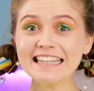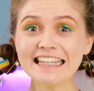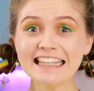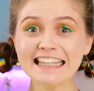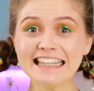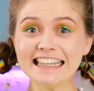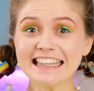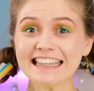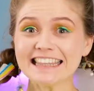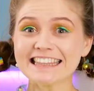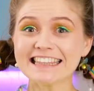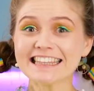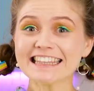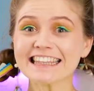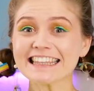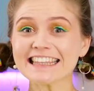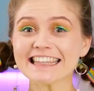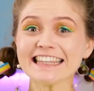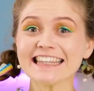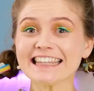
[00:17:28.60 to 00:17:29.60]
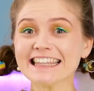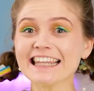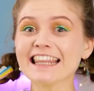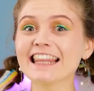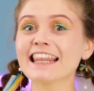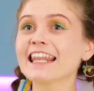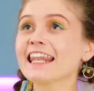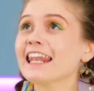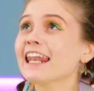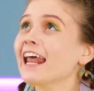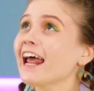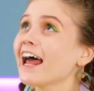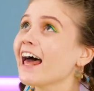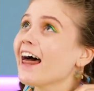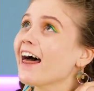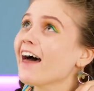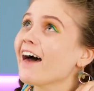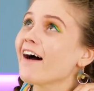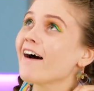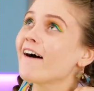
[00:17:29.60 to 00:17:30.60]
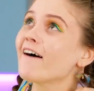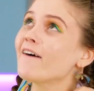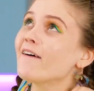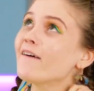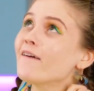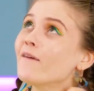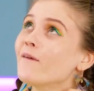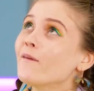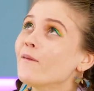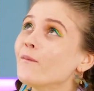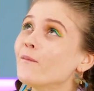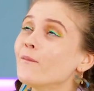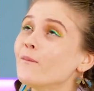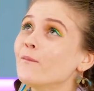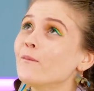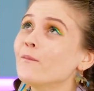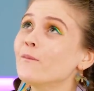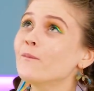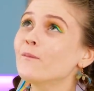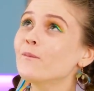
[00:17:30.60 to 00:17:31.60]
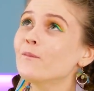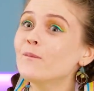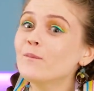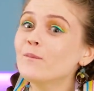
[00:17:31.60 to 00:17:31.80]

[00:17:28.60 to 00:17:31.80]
totally worked. All oh, that sneaking makes you